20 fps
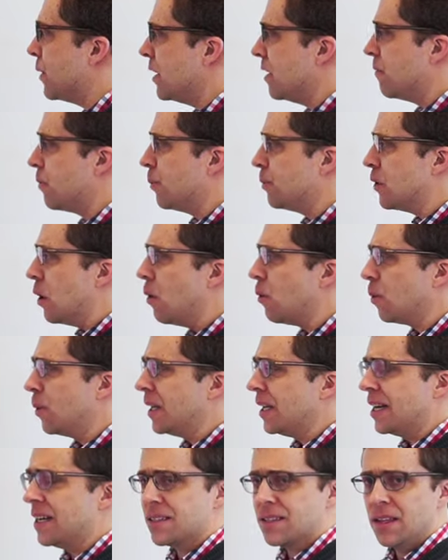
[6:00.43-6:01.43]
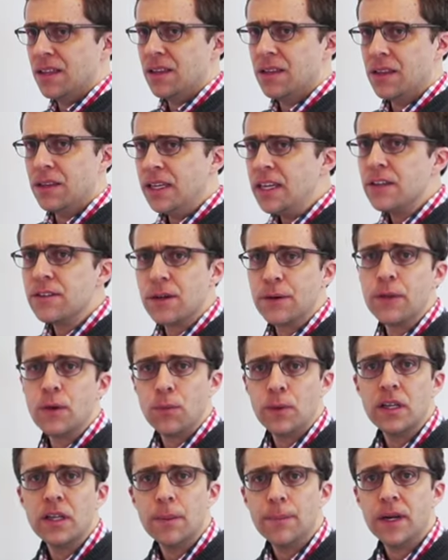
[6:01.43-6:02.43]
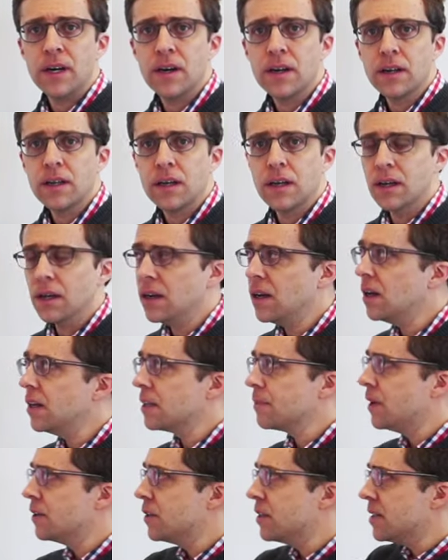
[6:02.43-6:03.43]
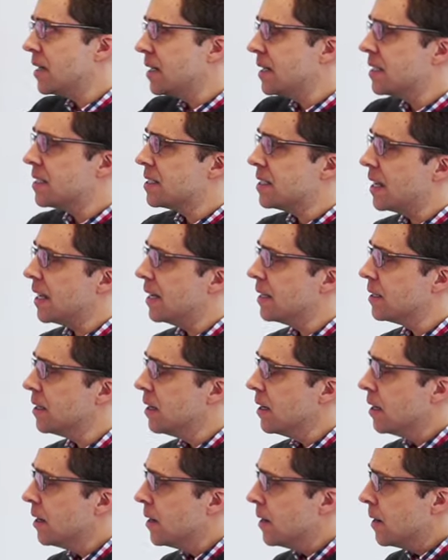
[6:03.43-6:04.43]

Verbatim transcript: we don't realize that these are the real America as much as any state,